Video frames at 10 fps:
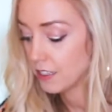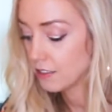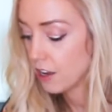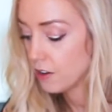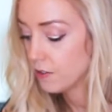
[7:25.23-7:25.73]

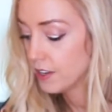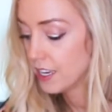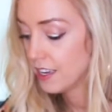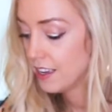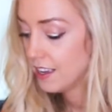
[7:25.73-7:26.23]
So
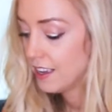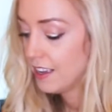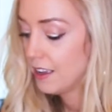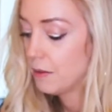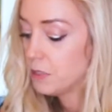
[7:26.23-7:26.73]

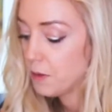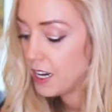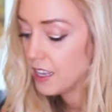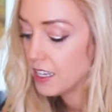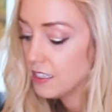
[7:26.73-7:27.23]
I'm
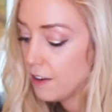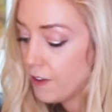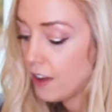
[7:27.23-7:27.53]
spreading this stuff